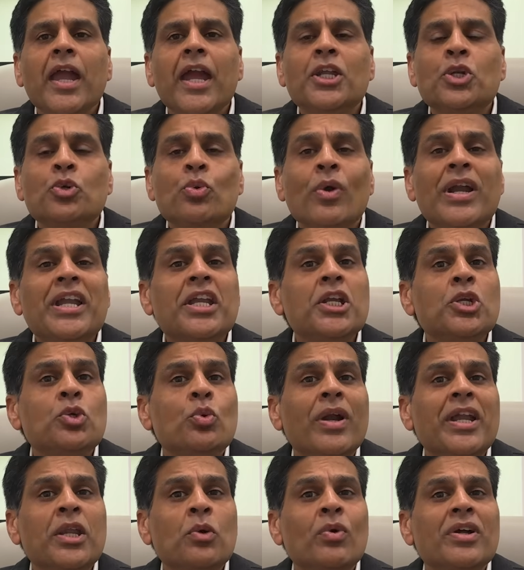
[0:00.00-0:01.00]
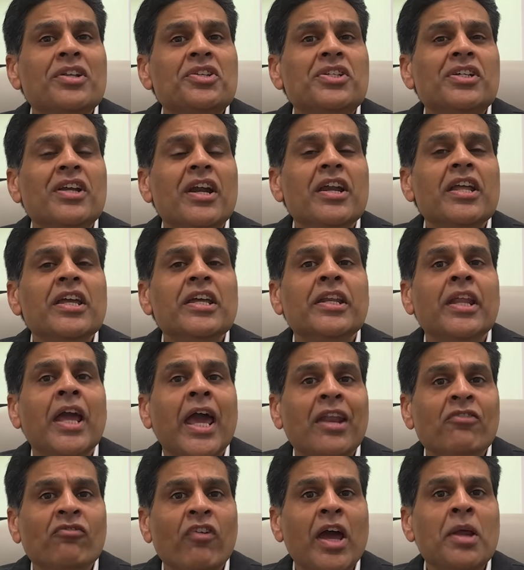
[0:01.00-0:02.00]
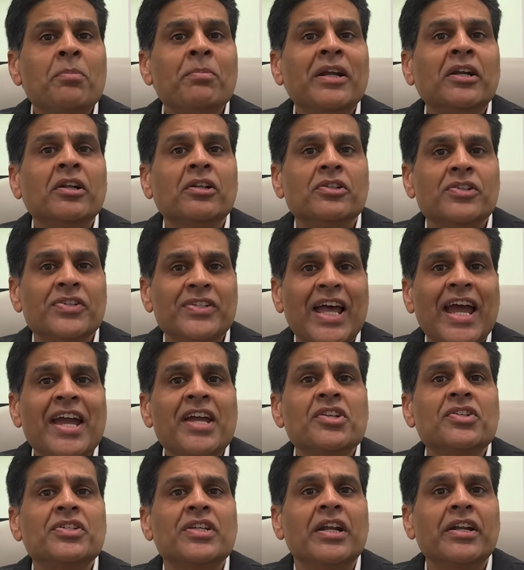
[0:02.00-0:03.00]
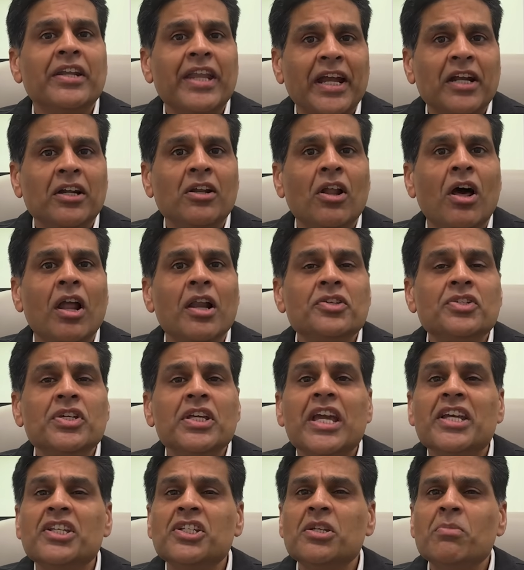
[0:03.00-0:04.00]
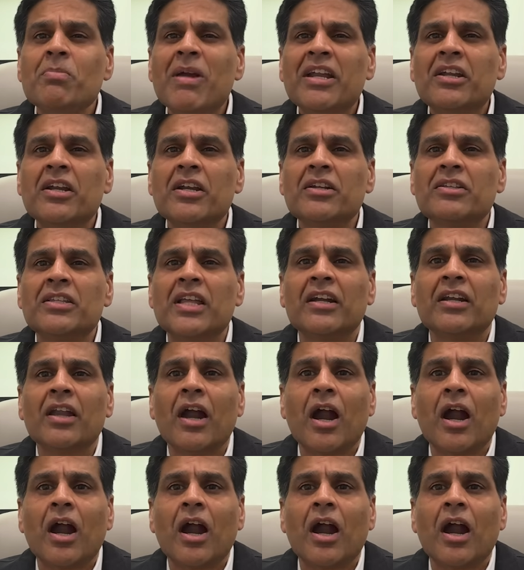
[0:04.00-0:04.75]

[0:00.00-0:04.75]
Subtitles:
A 2021 study in Environmental Science and Technology estimated that